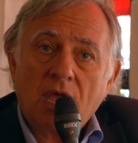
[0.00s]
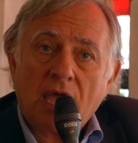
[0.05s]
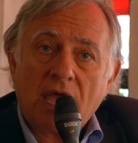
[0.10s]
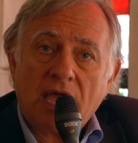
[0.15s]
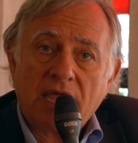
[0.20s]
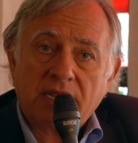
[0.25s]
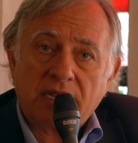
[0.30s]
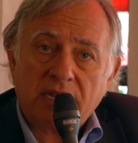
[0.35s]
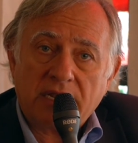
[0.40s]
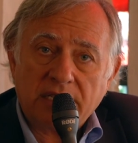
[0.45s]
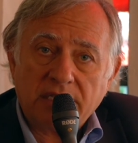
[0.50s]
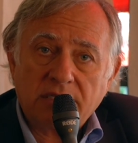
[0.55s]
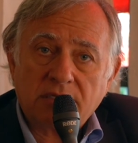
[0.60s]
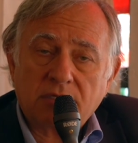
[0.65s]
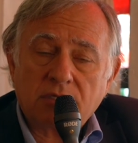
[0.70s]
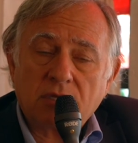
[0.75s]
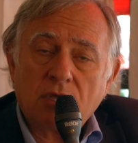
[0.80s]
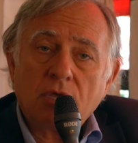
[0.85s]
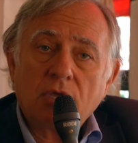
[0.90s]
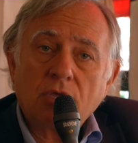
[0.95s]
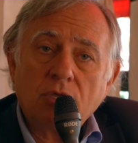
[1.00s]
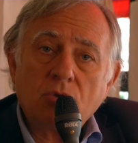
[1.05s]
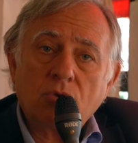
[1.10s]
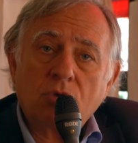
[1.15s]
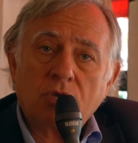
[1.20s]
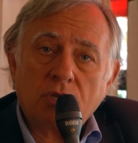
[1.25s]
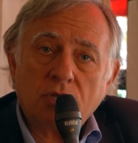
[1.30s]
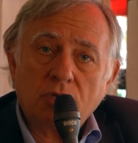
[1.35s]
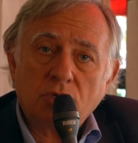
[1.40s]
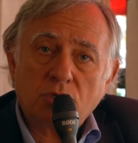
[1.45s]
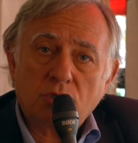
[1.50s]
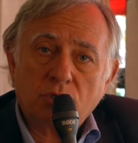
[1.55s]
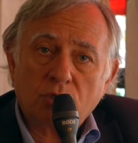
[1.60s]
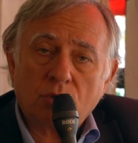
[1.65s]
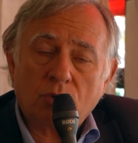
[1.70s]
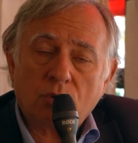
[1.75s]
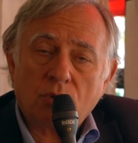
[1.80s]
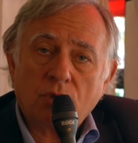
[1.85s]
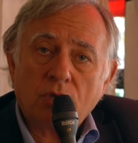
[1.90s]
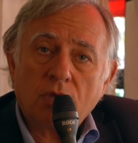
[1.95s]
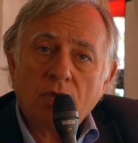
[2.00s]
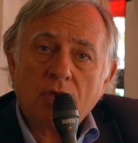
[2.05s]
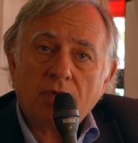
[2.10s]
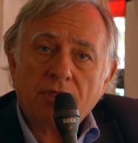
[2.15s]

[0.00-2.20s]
at least you can ensure